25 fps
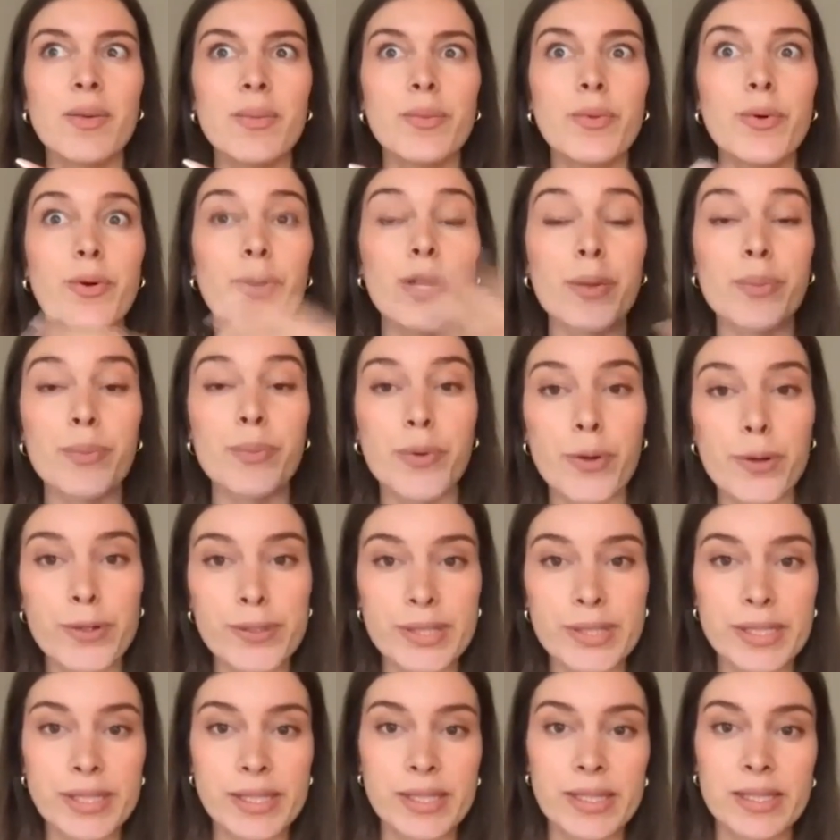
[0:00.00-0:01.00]
putting
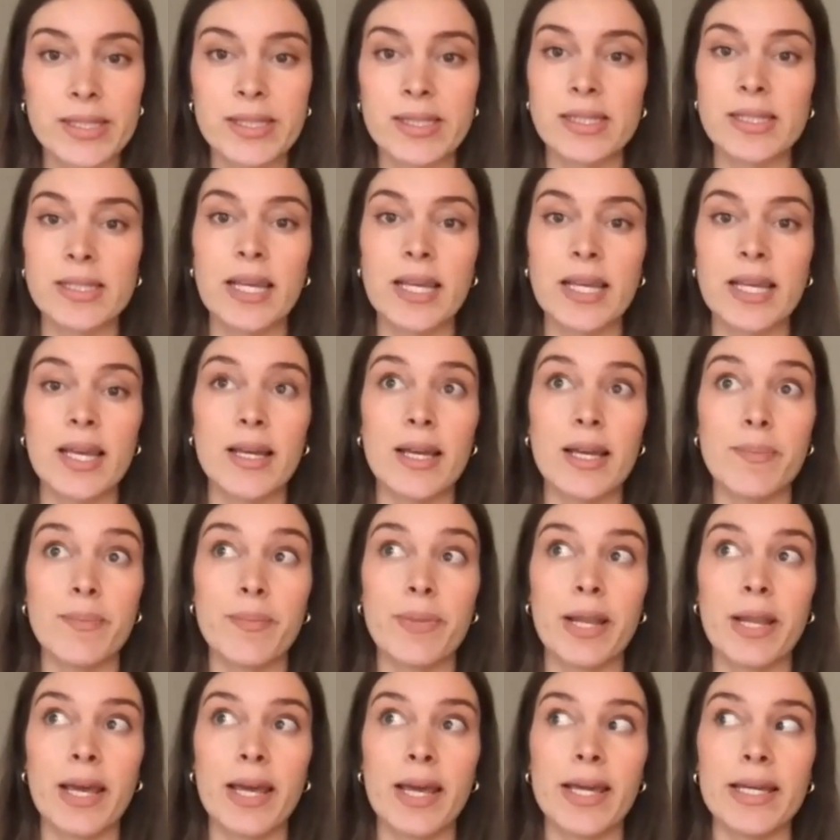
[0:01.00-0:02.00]
processes
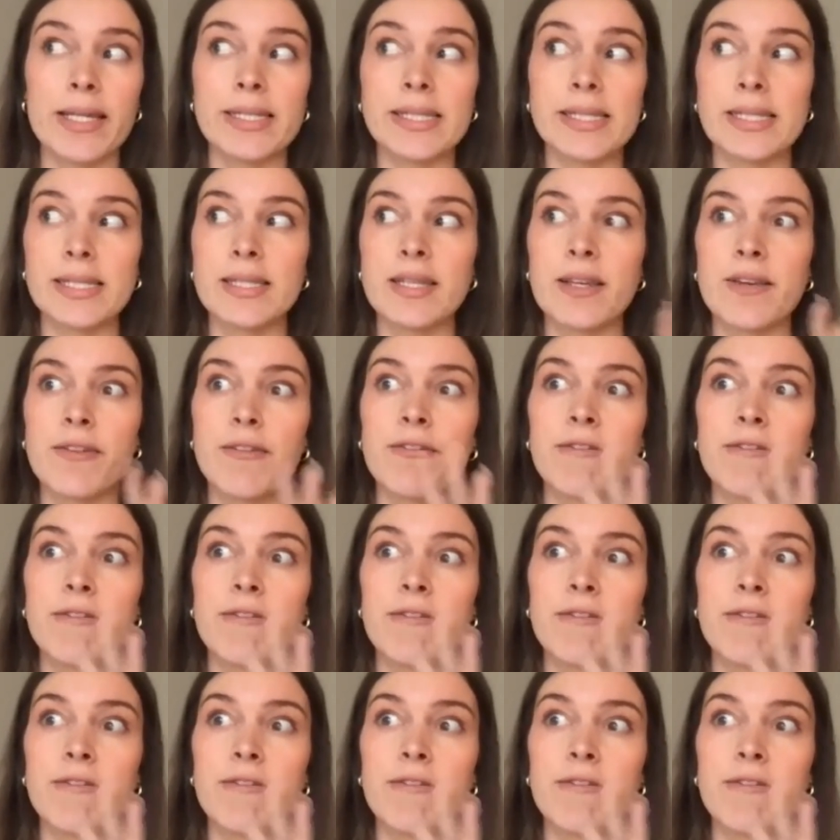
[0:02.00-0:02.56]
in place,